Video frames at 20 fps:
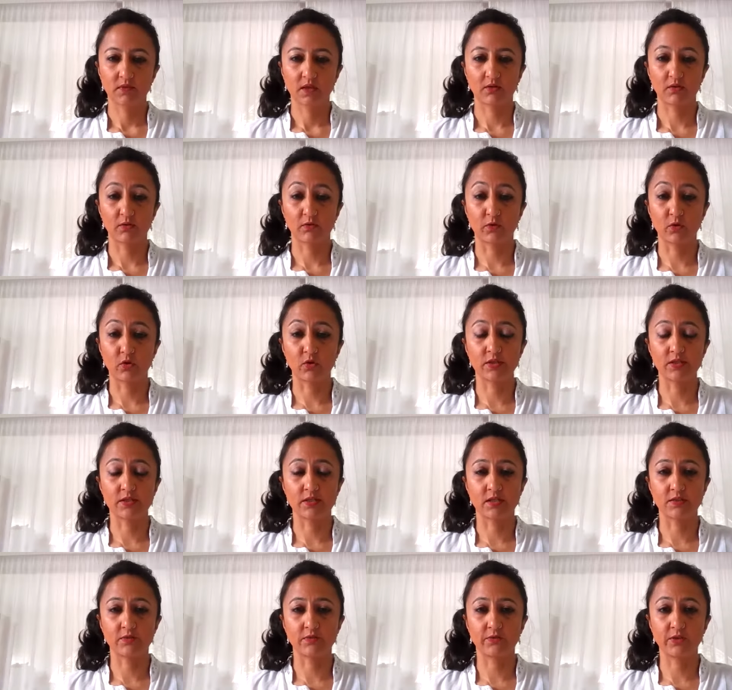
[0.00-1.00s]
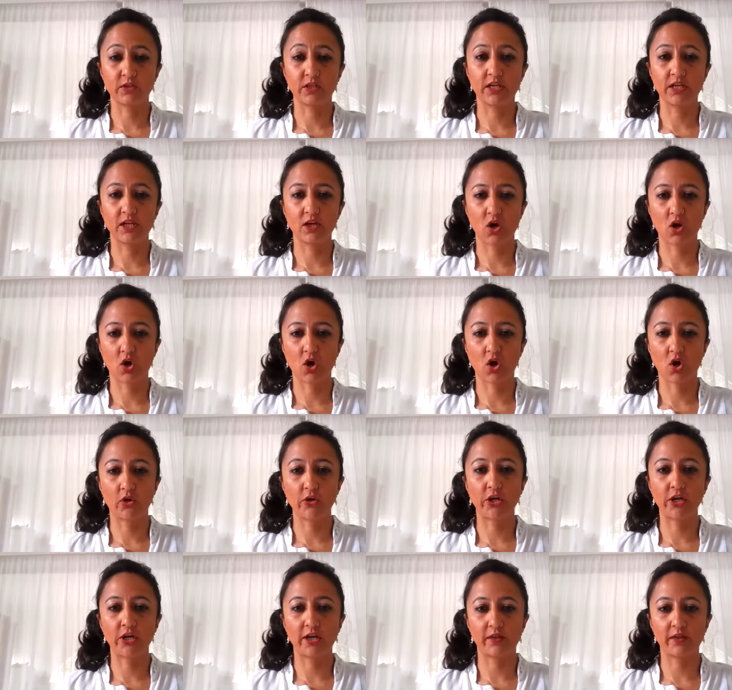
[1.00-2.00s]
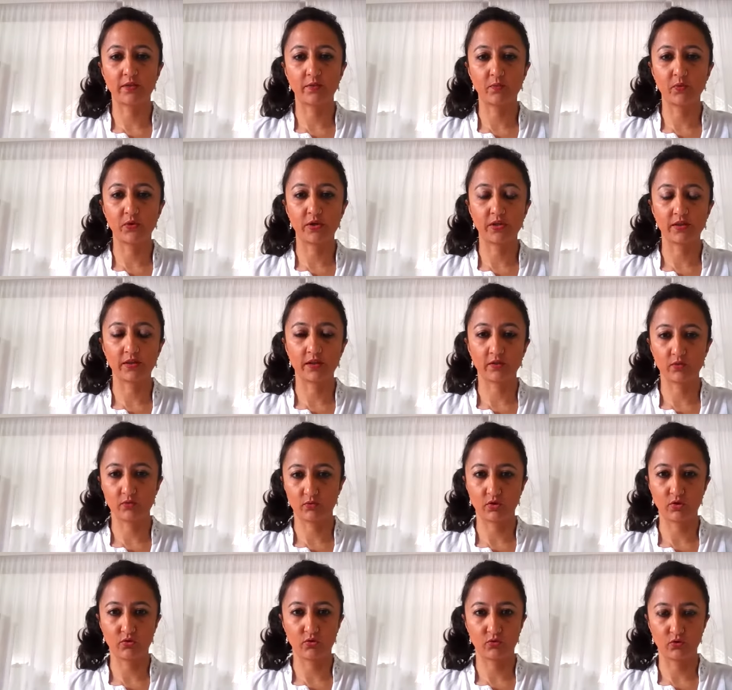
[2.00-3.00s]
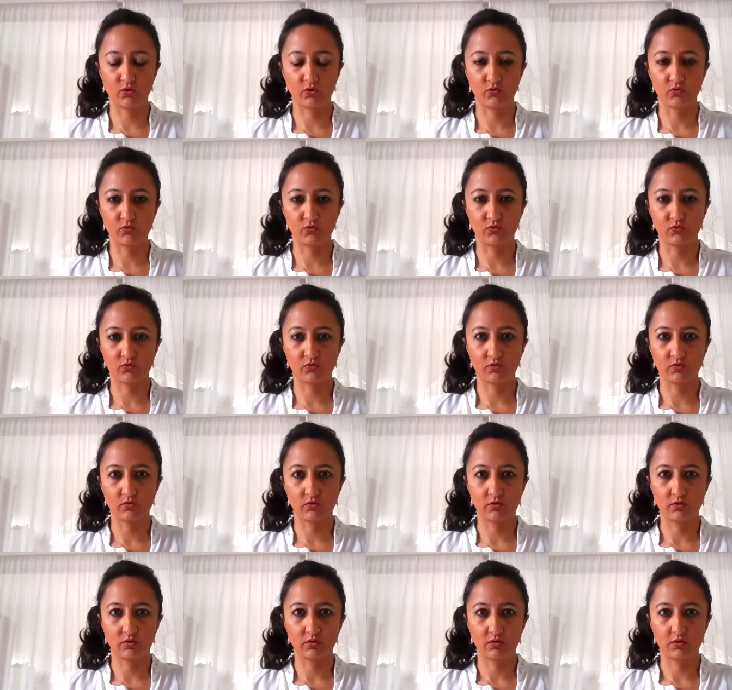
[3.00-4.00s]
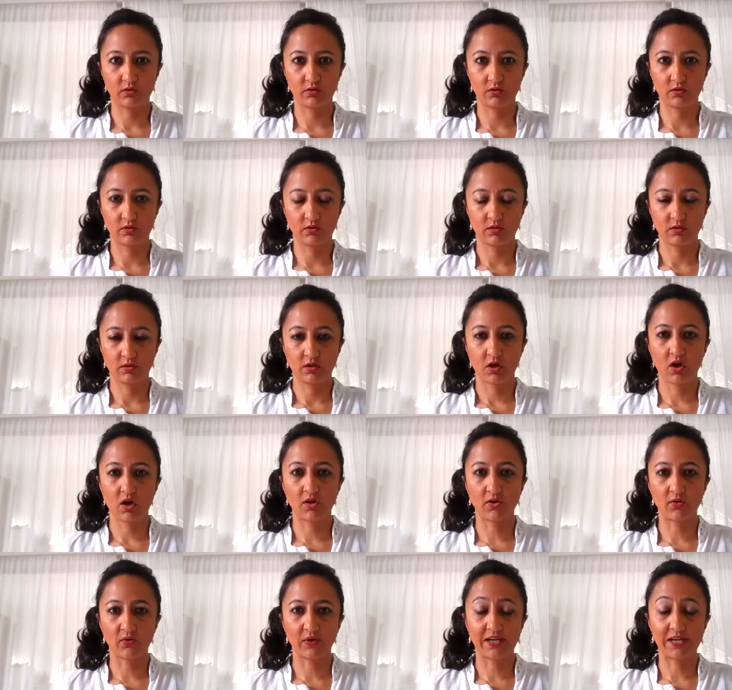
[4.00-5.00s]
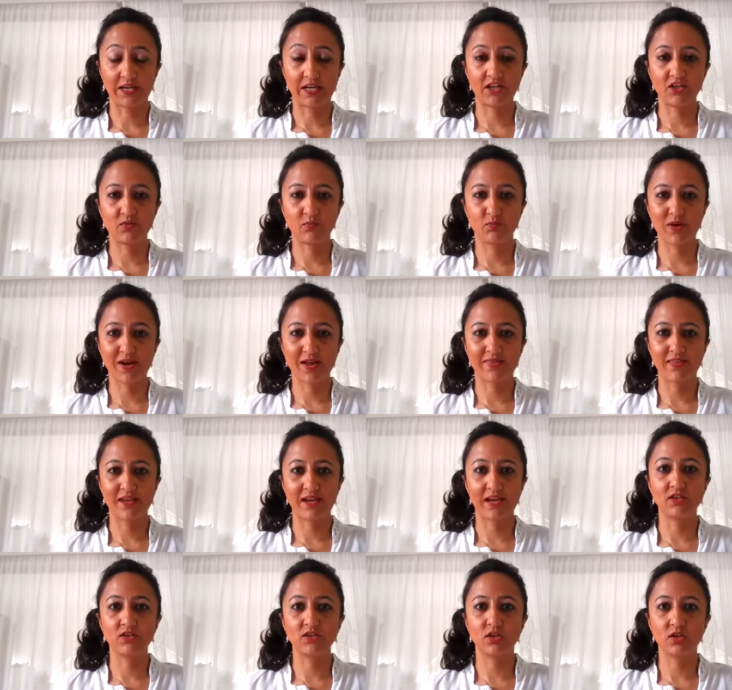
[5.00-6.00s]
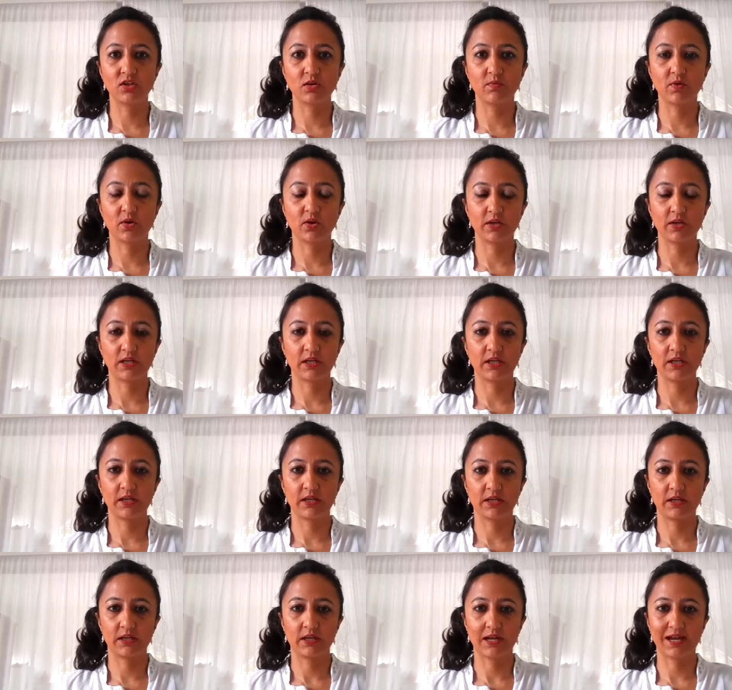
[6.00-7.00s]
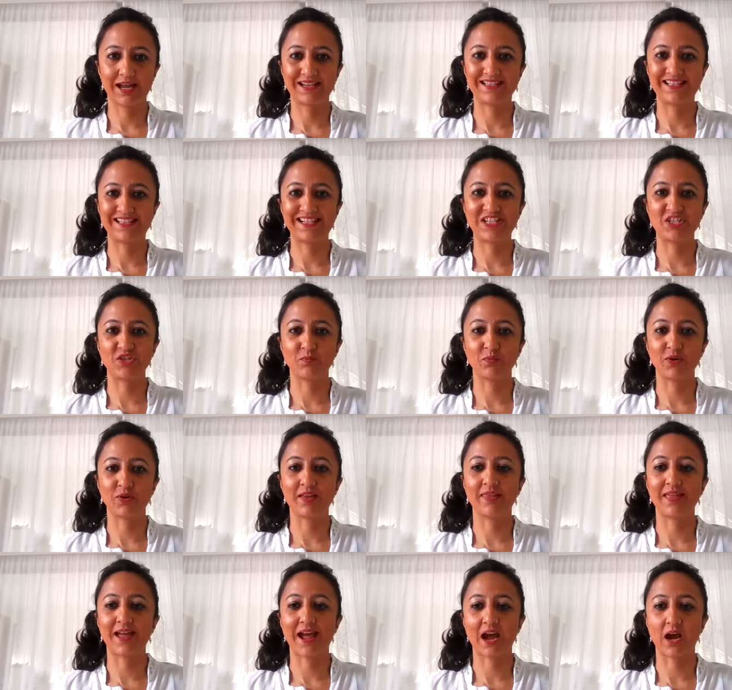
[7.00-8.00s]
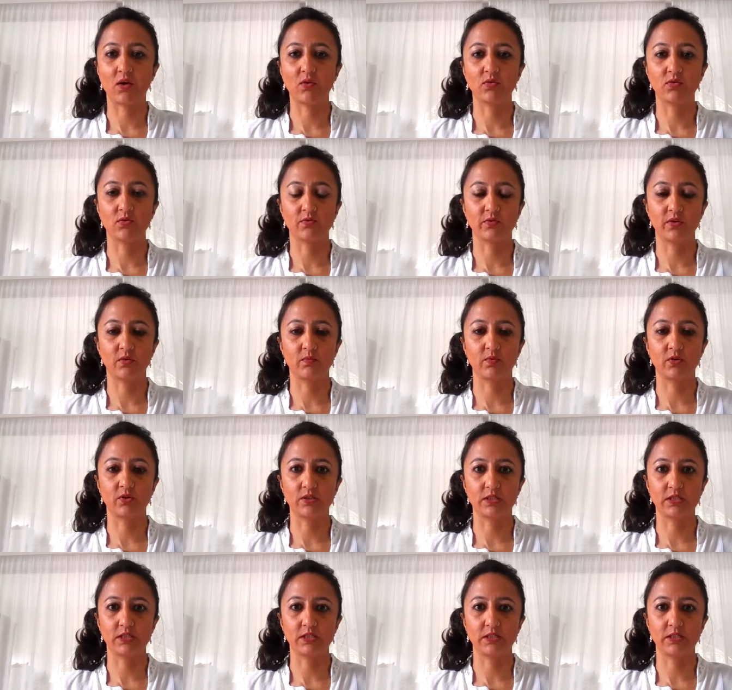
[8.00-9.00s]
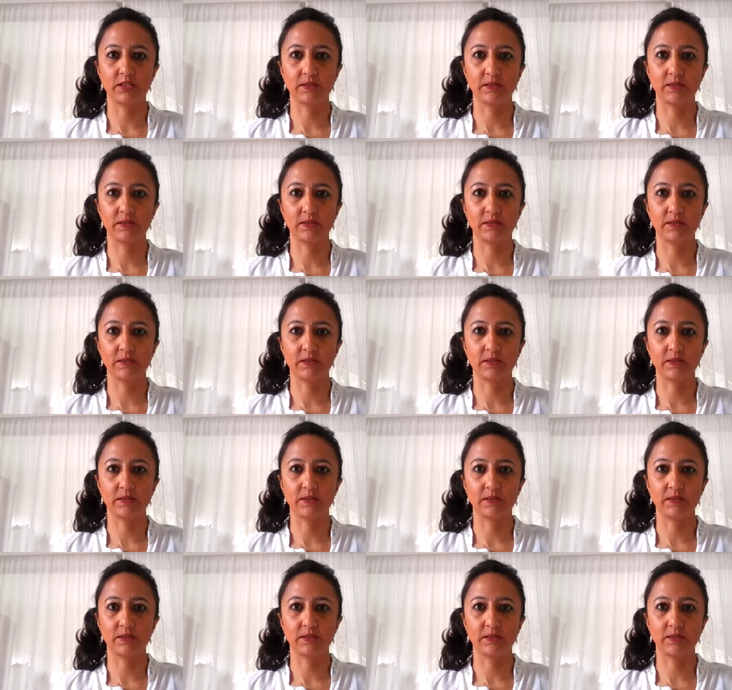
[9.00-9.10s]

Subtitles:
The focus is fully on the breathing through your nose, honoring each breath into your body and each breath out of your body.